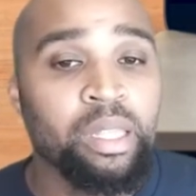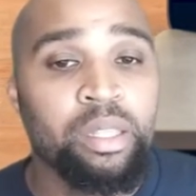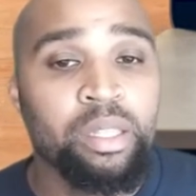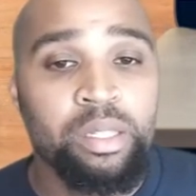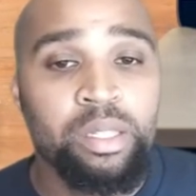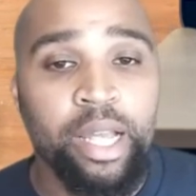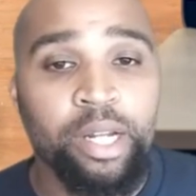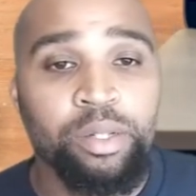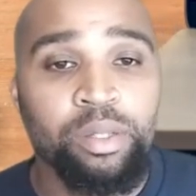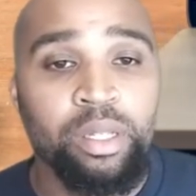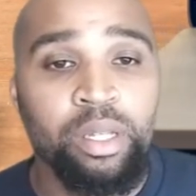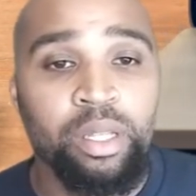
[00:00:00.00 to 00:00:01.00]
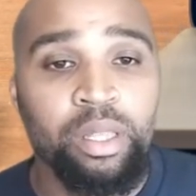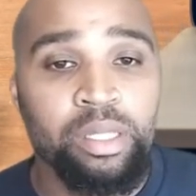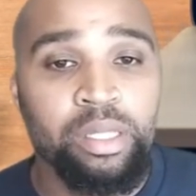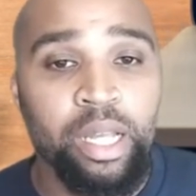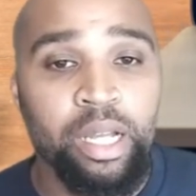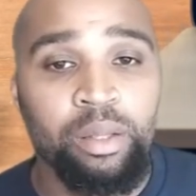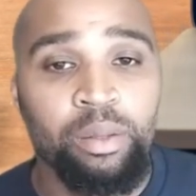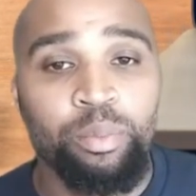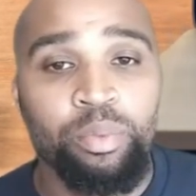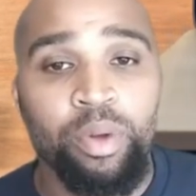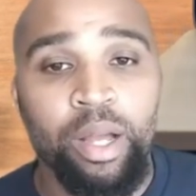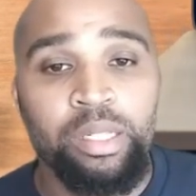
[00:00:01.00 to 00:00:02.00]
This is actually, it looks like a
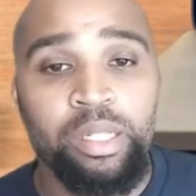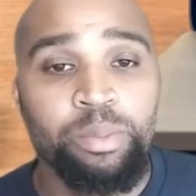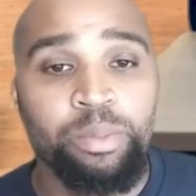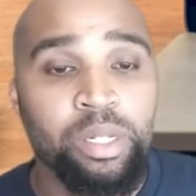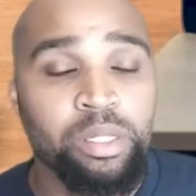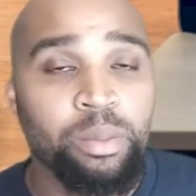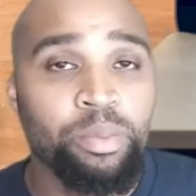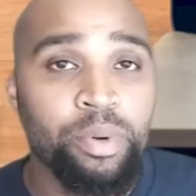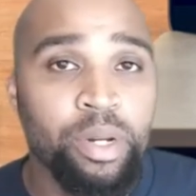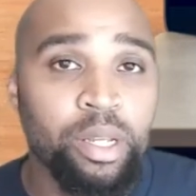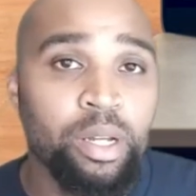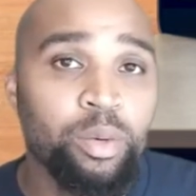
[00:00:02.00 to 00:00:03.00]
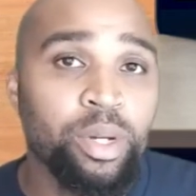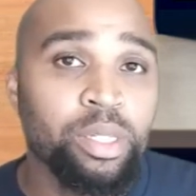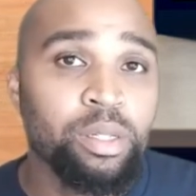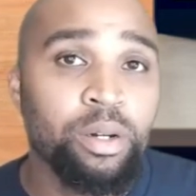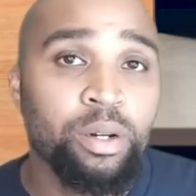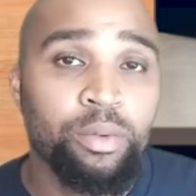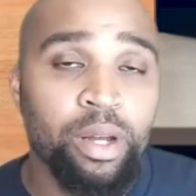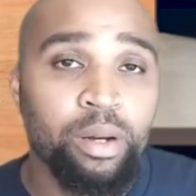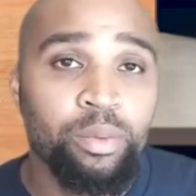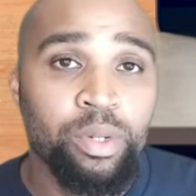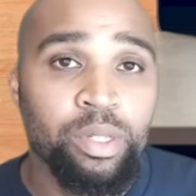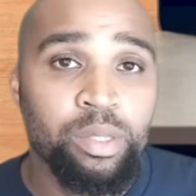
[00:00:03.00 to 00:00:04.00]
process, but it's a pretty quick
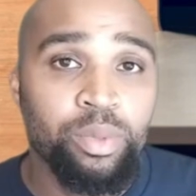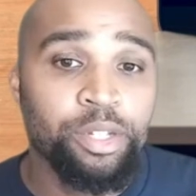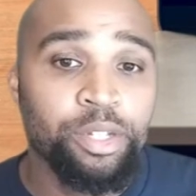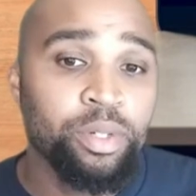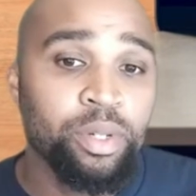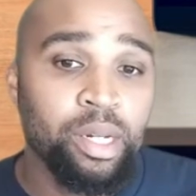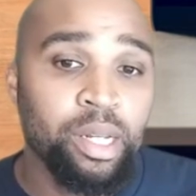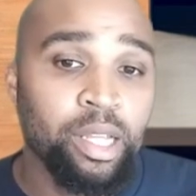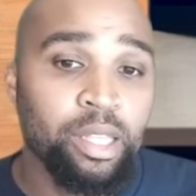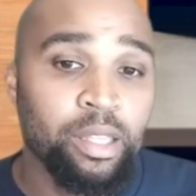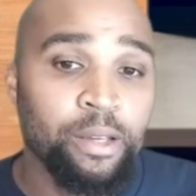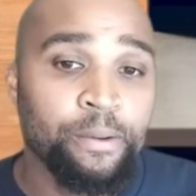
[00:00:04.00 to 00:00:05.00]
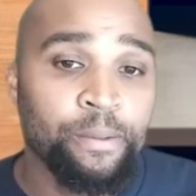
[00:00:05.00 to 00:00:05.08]
turnaround once we get you connected.